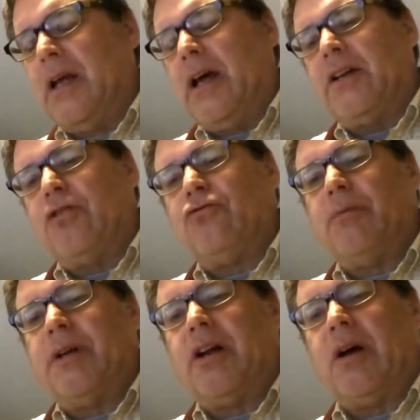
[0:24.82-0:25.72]

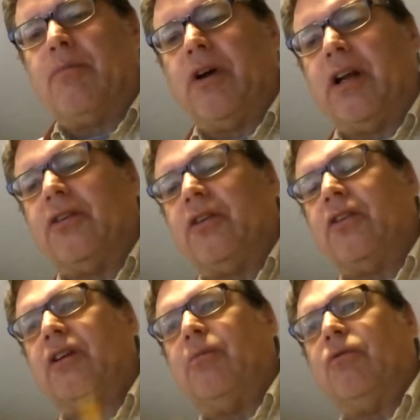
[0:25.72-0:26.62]
distributed operating
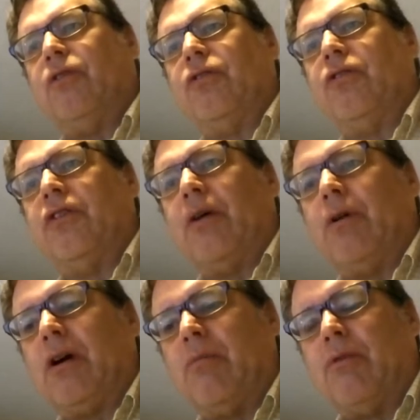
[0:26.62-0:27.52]
systems versus
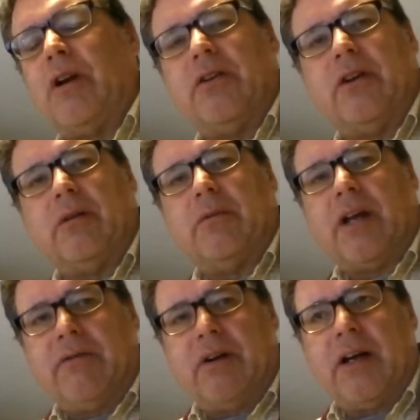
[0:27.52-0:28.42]
network operating systems.
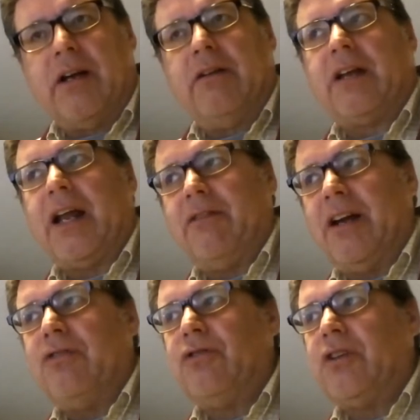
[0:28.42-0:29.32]
It's kind of an
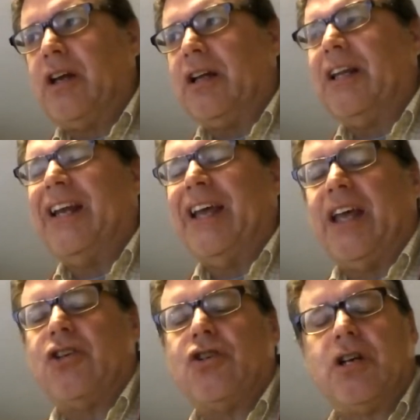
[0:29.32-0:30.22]
interesting leading
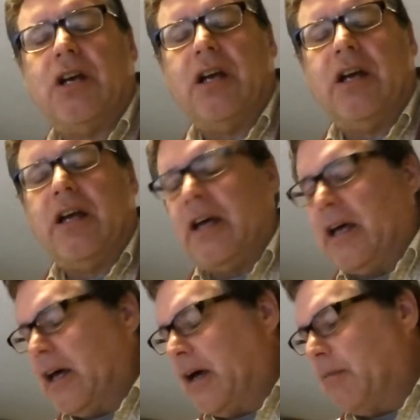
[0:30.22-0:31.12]
edge
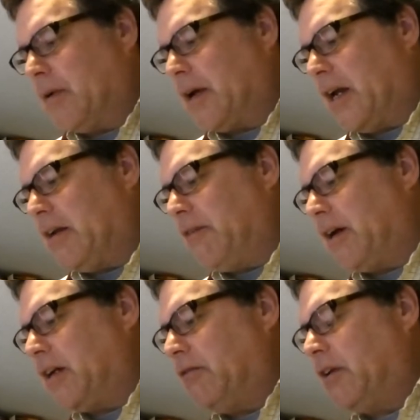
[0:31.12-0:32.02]
kind of
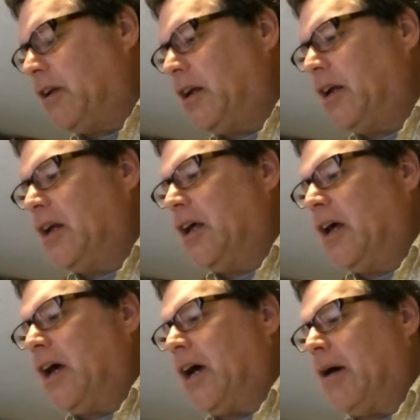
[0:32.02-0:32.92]
activity.
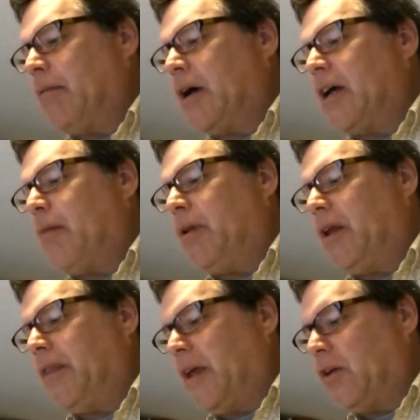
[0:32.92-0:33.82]
A couple
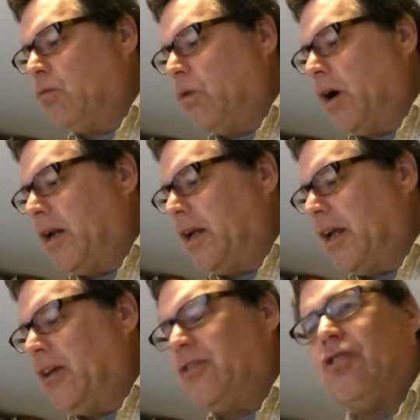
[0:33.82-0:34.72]
of things. One
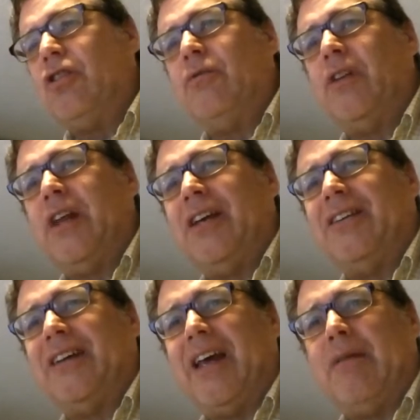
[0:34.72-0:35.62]
is in terms of the
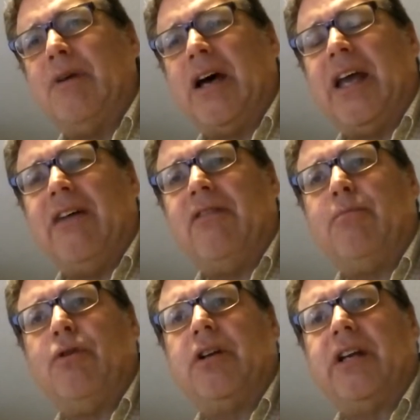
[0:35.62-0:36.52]
exam, I
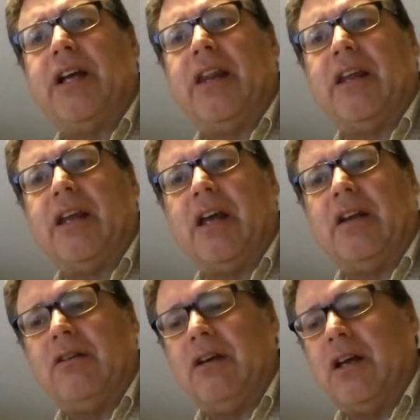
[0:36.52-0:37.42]
haven't put it together
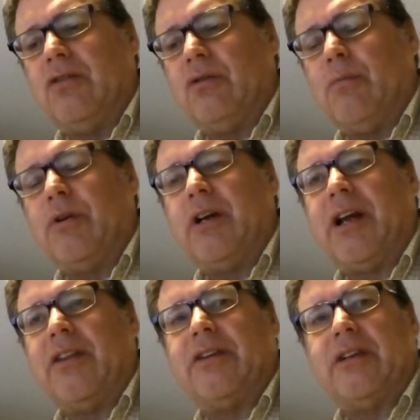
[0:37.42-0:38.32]
yet, and so I'll put it
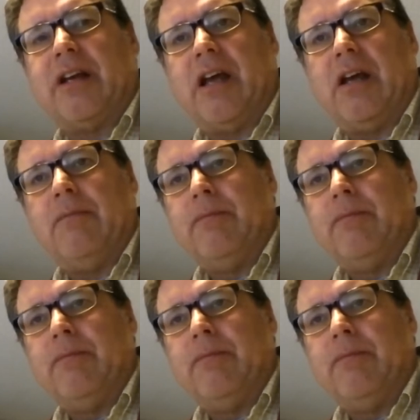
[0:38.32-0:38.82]
together today.